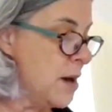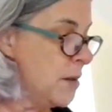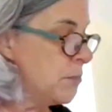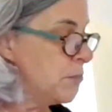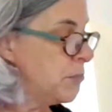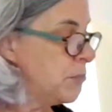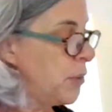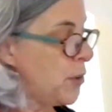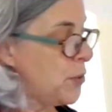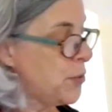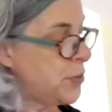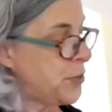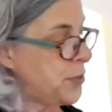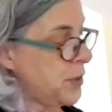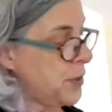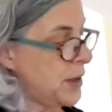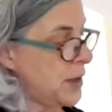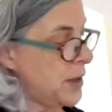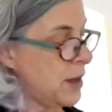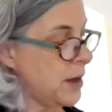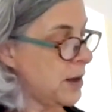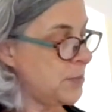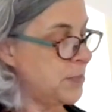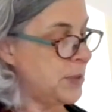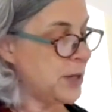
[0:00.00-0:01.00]
both
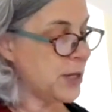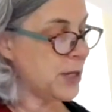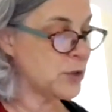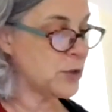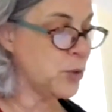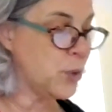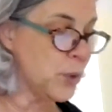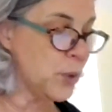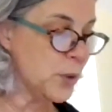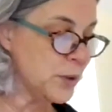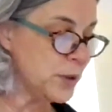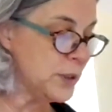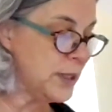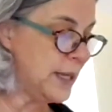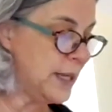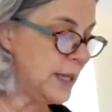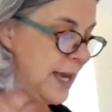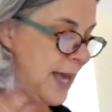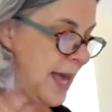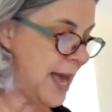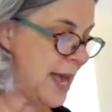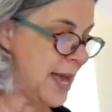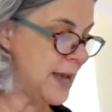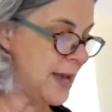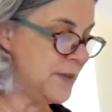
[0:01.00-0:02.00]
pictorially,
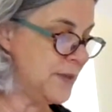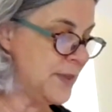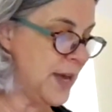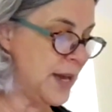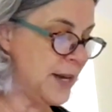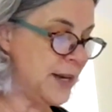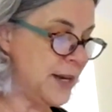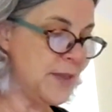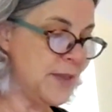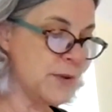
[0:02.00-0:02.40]
and then